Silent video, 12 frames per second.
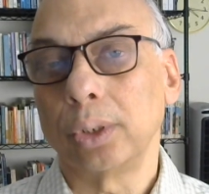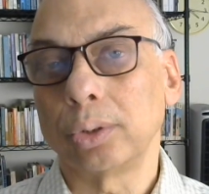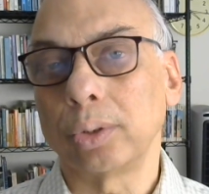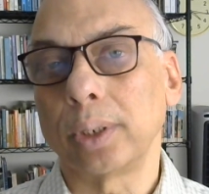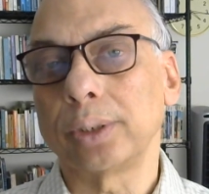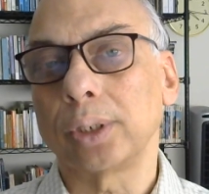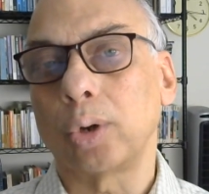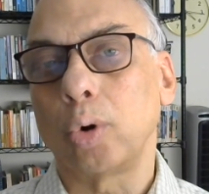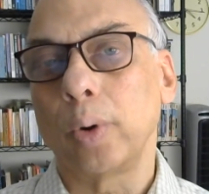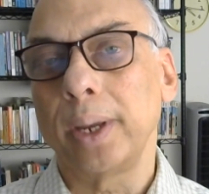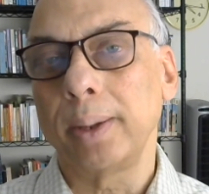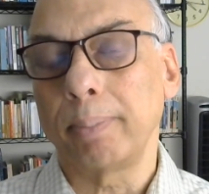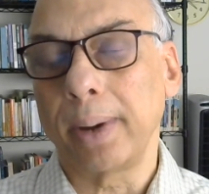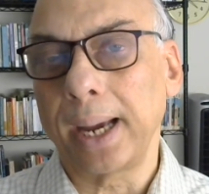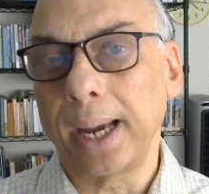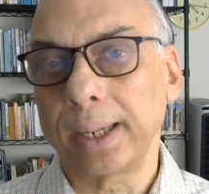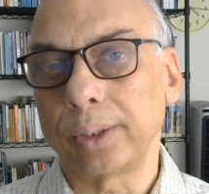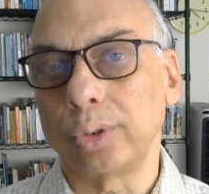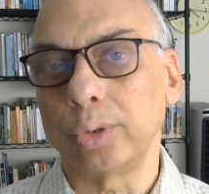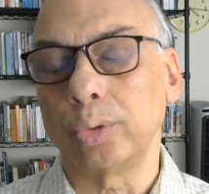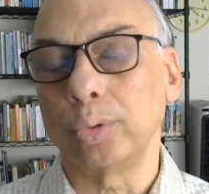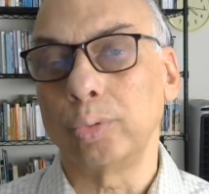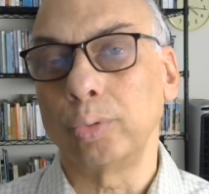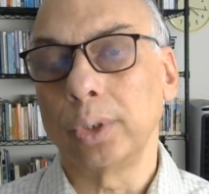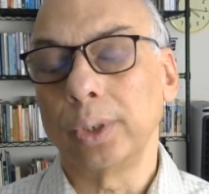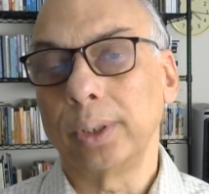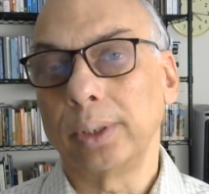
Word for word: So there's a going back to